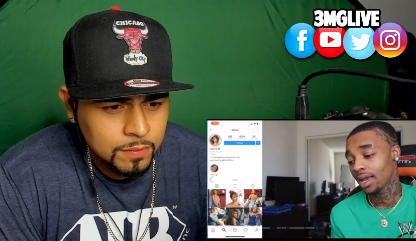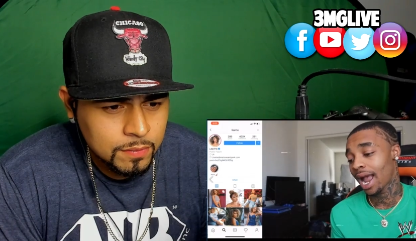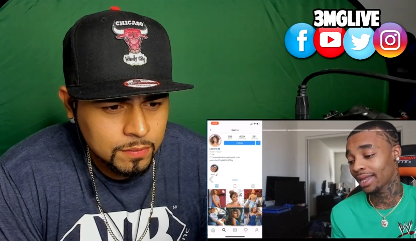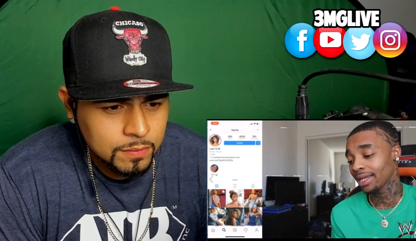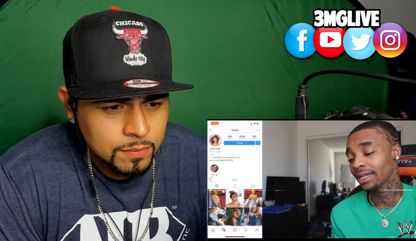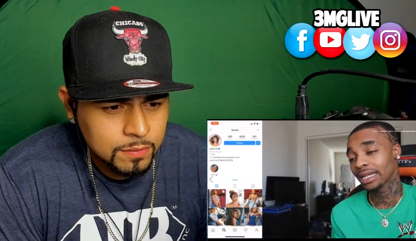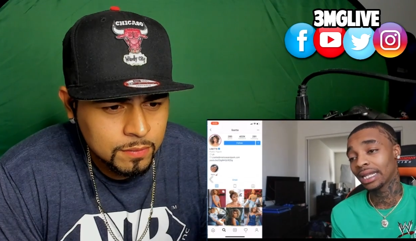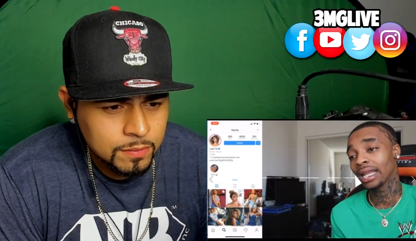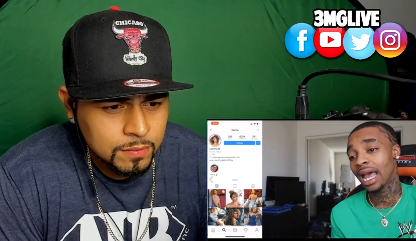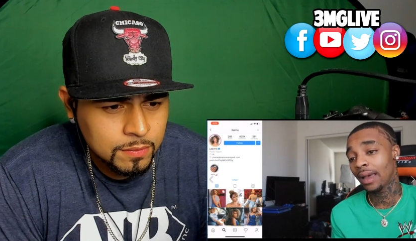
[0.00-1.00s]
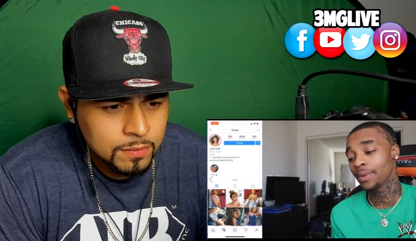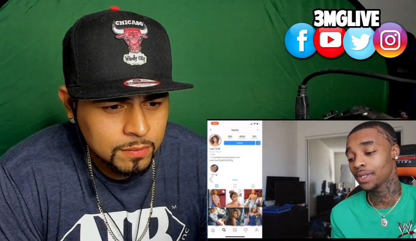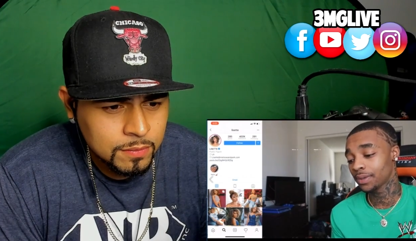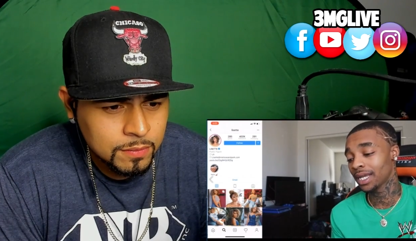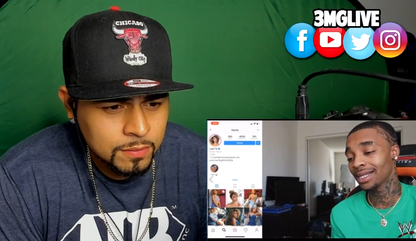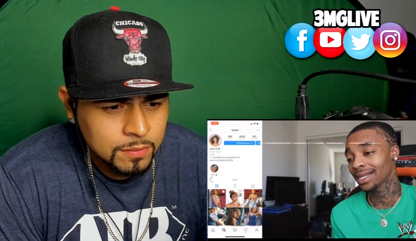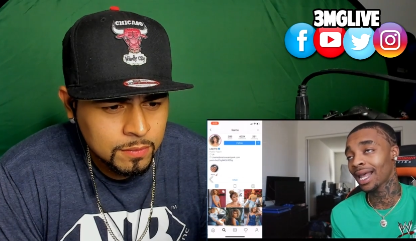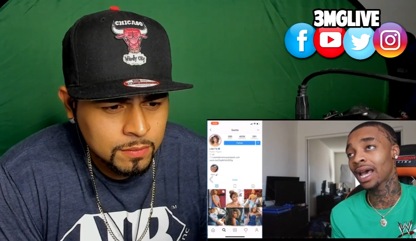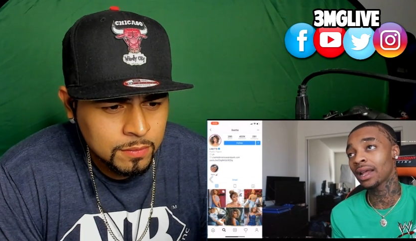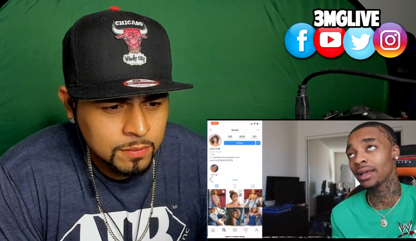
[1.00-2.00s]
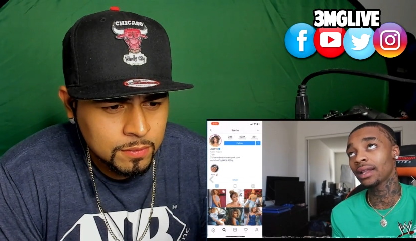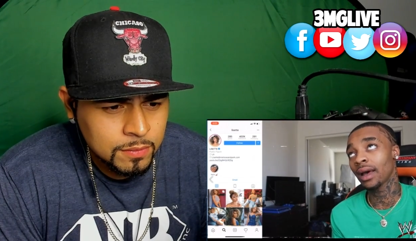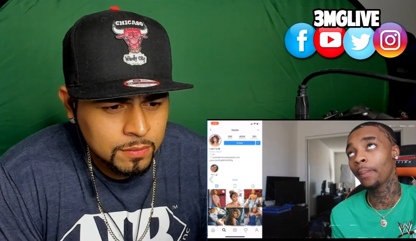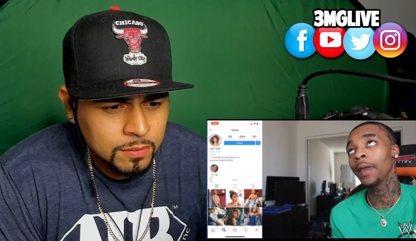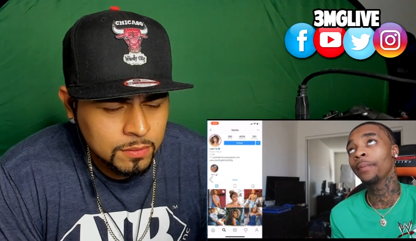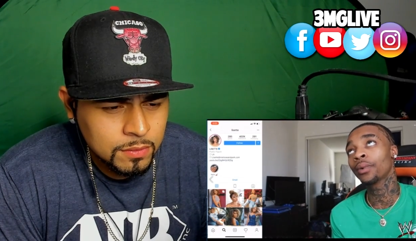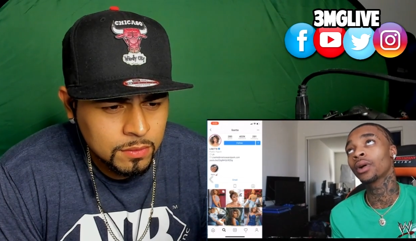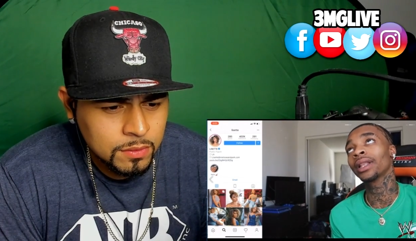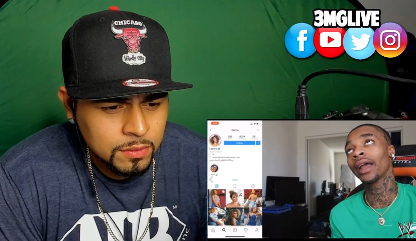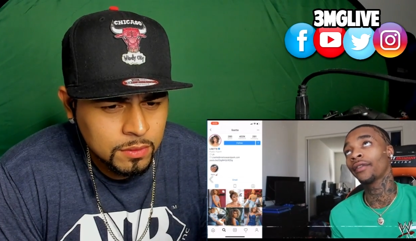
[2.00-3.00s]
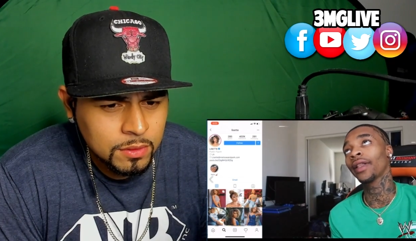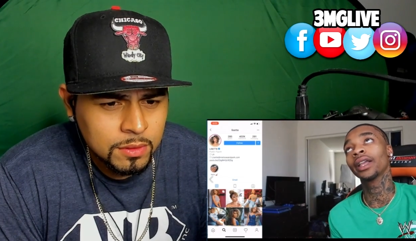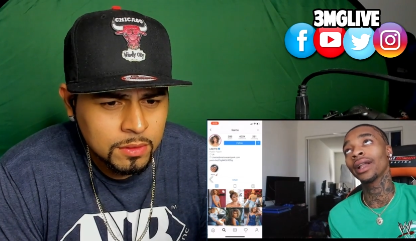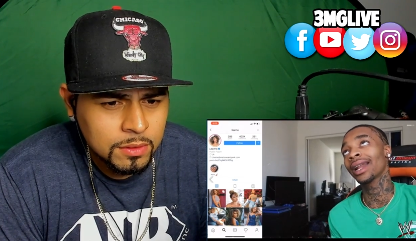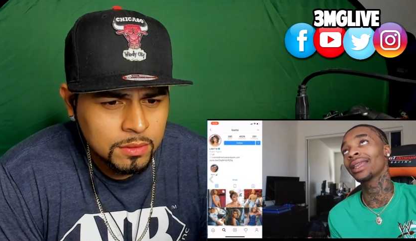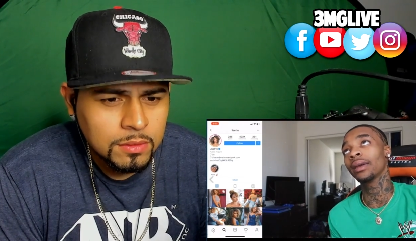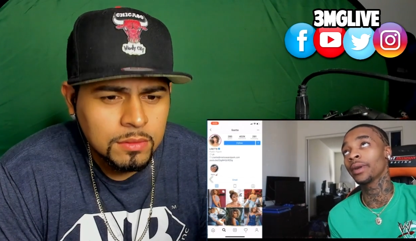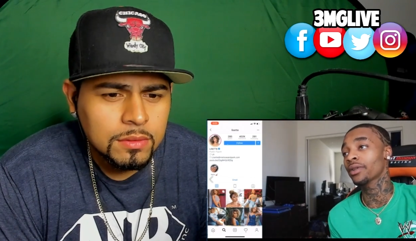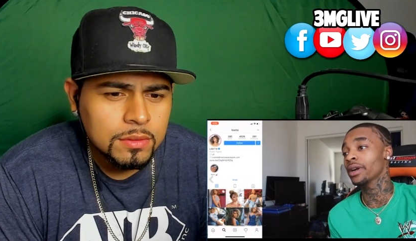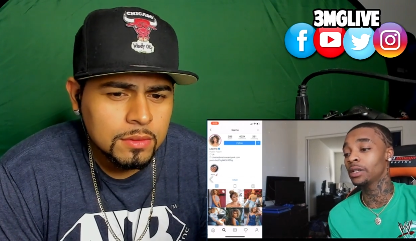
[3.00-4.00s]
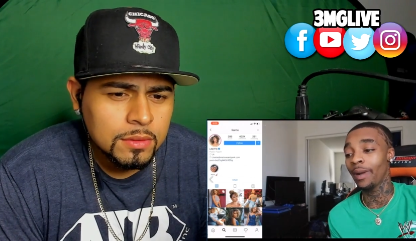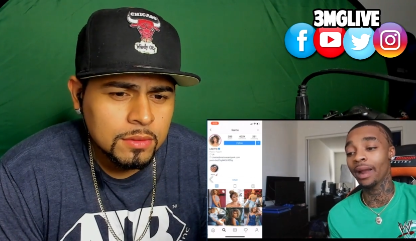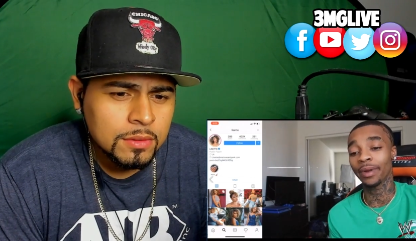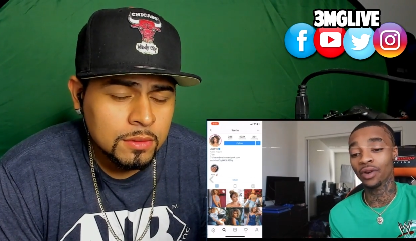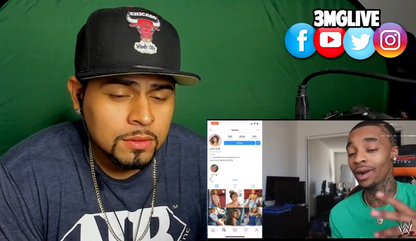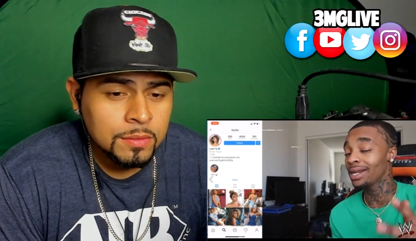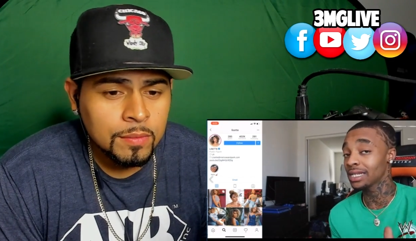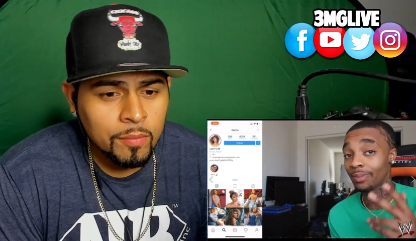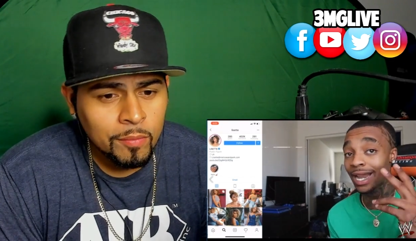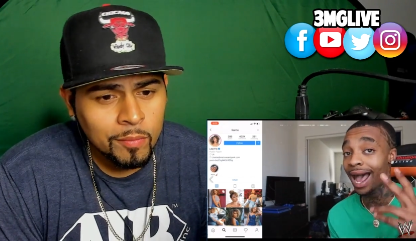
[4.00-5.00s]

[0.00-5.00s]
Speaker 1: I think the collab is because a lot of, people are like, "Flight, you gotta get McCrange back." McCrange has